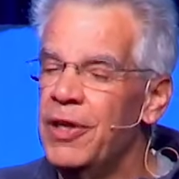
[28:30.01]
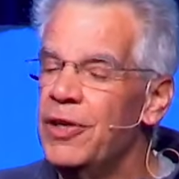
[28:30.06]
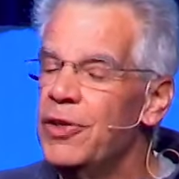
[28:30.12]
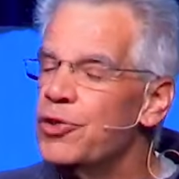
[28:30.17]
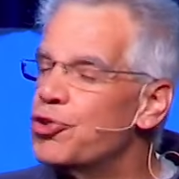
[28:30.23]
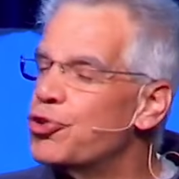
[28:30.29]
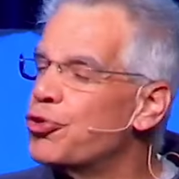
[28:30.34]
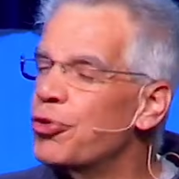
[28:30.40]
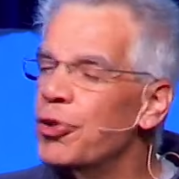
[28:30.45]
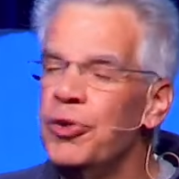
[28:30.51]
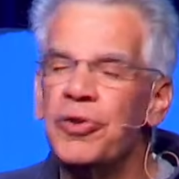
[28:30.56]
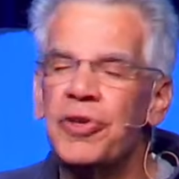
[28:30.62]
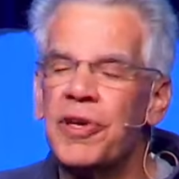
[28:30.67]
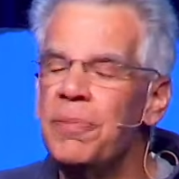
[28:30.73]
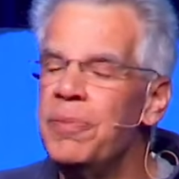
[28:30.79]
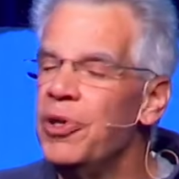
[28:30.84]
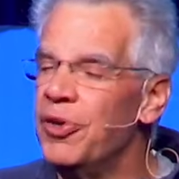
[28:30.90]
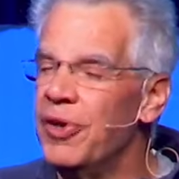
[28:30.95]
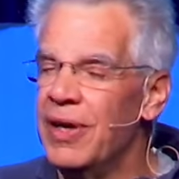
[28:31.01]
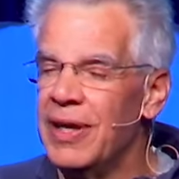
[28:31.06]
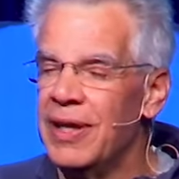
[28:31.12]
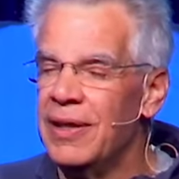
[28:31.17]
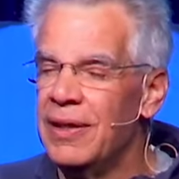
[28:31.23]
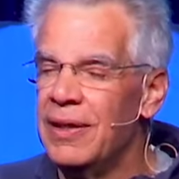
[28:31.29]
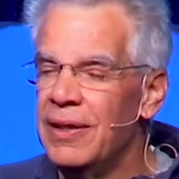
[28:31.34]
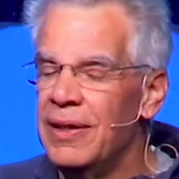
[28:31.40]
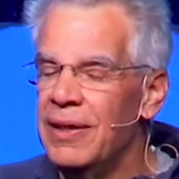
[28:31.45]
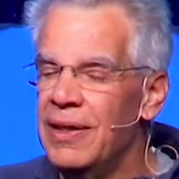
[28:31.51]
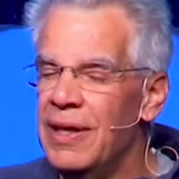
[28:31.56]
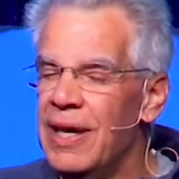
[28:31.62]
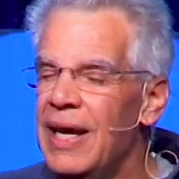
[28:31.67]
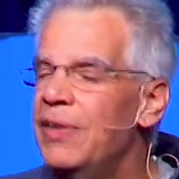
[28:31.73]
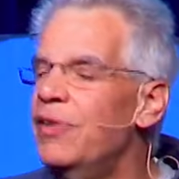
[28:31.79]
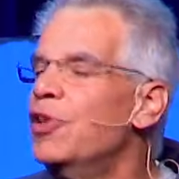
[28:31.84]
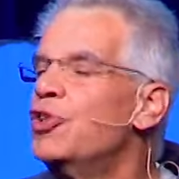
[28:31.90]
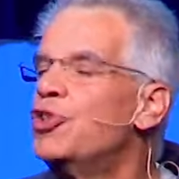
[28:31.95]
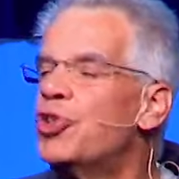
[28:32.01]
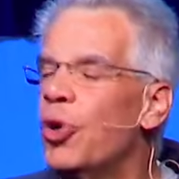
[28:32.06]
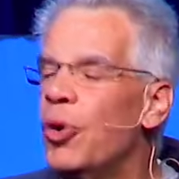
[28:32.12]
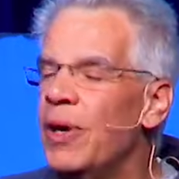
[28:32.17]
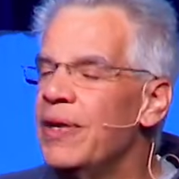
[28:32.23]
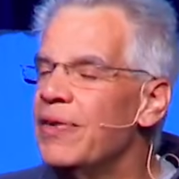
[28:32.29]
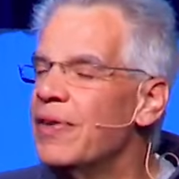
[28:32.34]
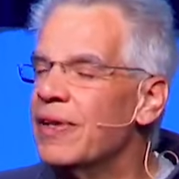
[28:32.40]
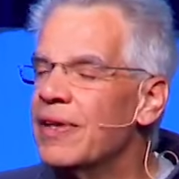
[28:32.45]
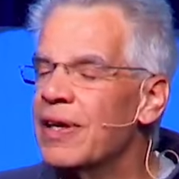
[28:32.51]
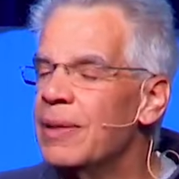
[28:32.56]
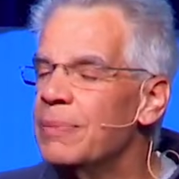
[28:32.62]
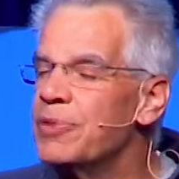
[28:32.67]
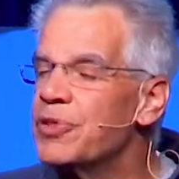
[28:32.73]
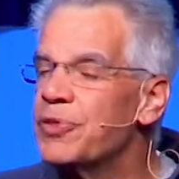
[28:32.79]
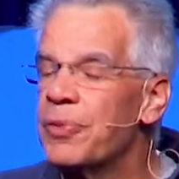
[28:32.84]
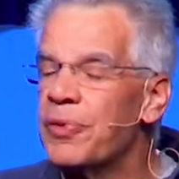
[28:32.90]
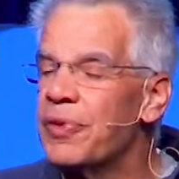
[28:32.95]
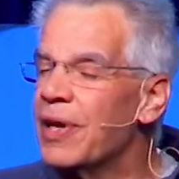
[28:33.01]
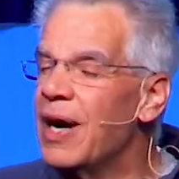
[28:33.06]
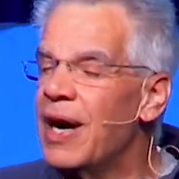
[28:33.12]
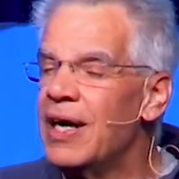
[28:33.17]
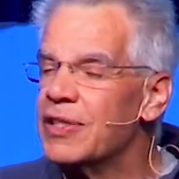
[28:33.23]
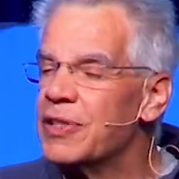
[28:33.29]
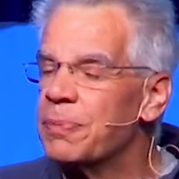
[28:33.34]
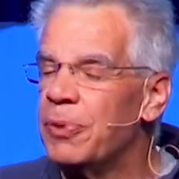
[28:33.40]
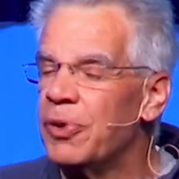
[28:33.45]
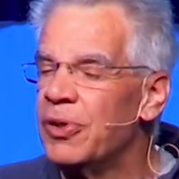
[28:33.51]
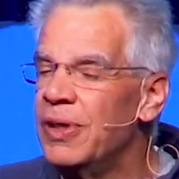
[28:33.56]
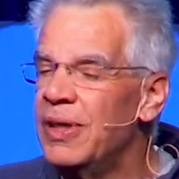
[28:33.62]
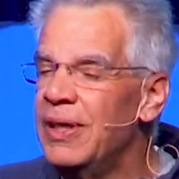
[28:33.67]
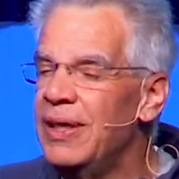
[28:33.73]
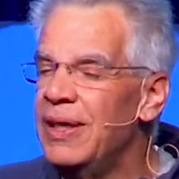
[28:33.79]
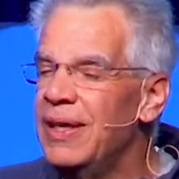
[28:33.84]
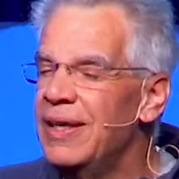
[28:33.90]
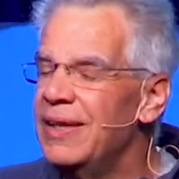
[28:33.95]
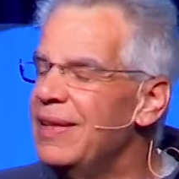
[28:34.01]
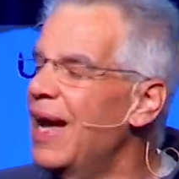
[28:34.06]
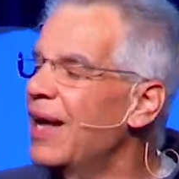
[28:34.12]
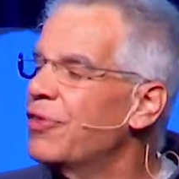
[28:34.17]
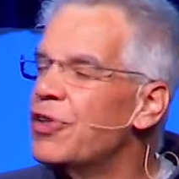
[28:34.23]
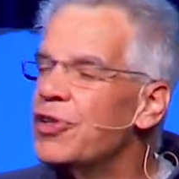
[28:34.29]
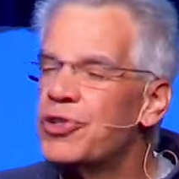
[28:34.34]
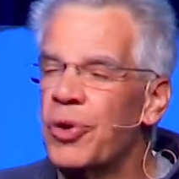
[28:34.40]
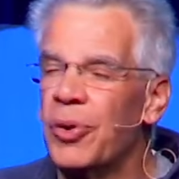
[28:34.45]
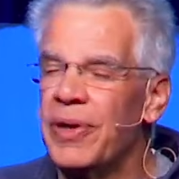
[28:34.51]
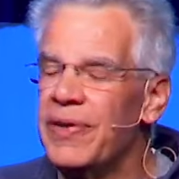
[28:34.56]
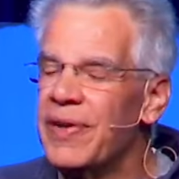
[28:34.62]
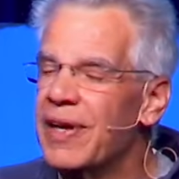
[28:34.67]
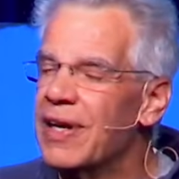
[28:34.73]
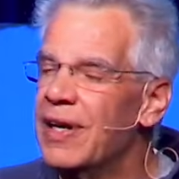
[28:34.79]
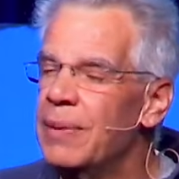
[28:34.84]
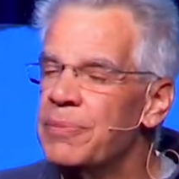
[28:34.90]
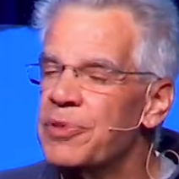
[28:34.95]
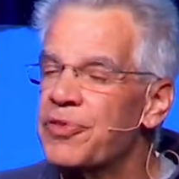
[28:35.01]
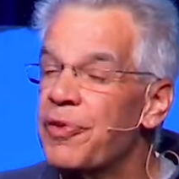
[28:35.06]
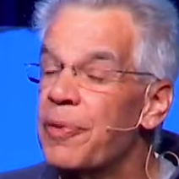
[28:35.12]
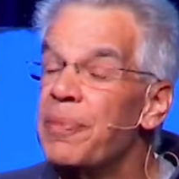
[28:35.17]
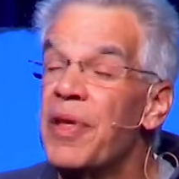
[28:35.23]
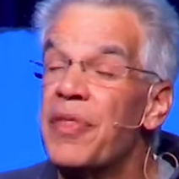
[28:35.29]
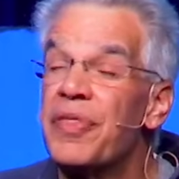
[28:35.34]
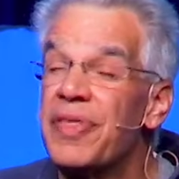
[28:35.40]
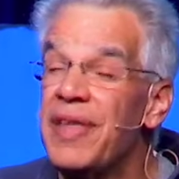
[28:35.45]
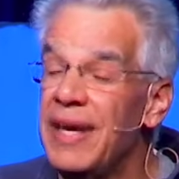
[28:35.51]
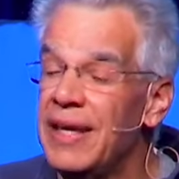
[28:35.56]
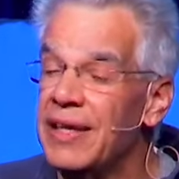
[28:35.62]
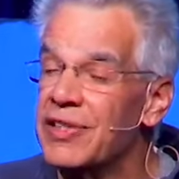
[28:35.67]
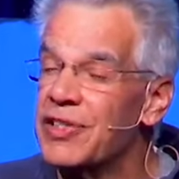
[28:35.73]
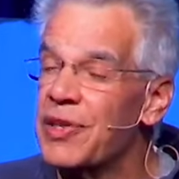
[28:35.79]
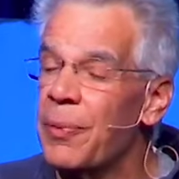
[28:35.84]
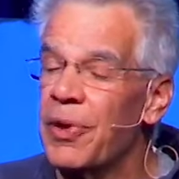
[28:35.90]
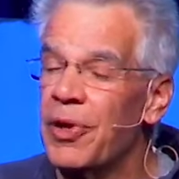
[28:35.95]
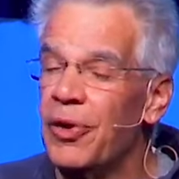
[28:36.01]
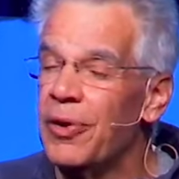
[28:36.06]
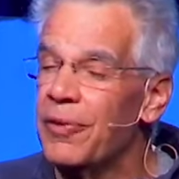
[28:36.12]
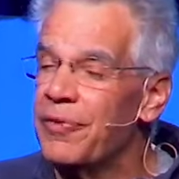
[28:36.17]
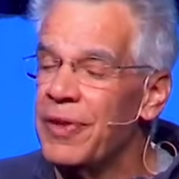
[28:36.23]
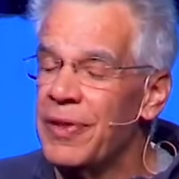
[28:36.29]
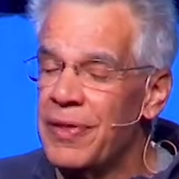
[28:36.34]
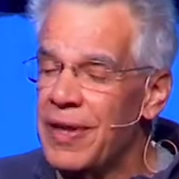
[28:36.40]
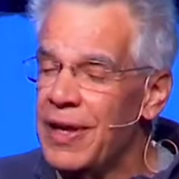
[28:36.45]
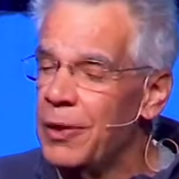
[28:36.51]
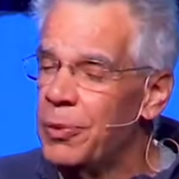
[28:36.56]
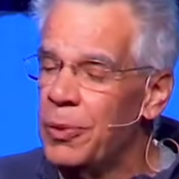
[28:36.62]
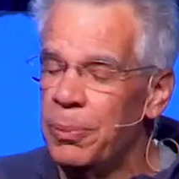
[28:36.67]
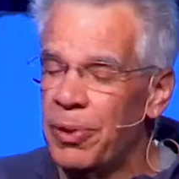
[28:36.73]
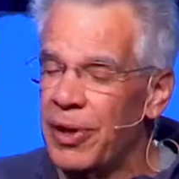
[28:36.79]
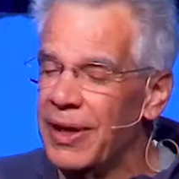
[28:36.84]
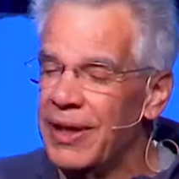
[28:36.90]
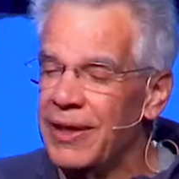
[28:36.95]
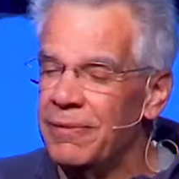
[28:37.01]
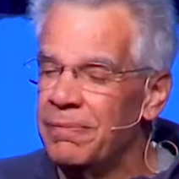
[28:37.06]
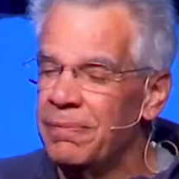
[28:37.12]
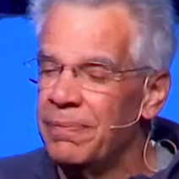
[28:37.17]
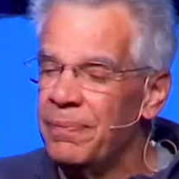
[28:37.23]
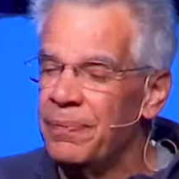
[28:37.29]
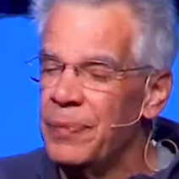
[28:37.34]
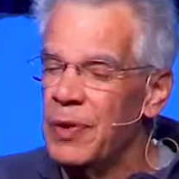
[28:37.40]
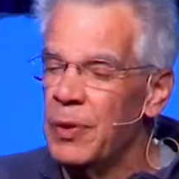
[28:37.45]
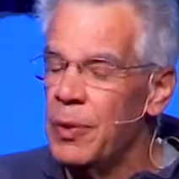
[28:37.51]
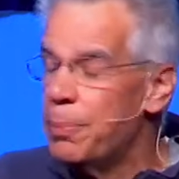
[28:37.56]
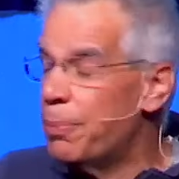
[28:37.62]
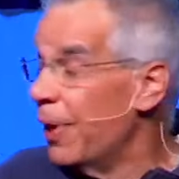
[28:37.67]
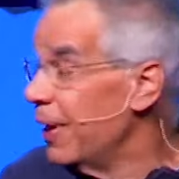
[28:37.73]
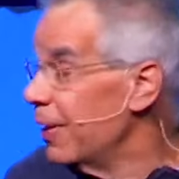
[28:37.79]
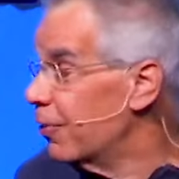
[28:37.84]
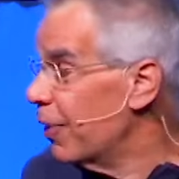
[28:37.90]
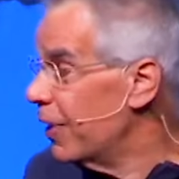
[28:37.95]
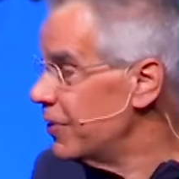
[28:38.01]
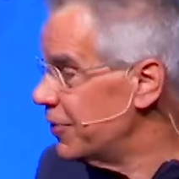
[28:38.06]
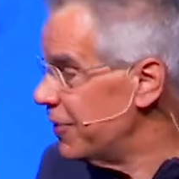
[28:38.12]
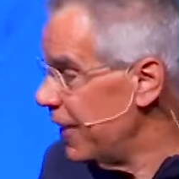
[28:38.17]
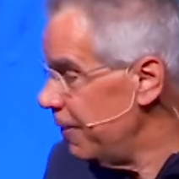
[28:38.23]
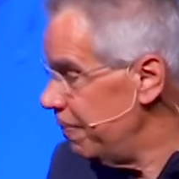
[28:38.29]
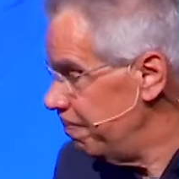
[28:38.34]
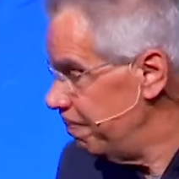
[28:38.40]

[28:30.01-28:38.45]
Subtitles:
true community, and the joy that comes through the gospel, not the joy that comes from the things that we often think will bring it. We pray in Christ's name.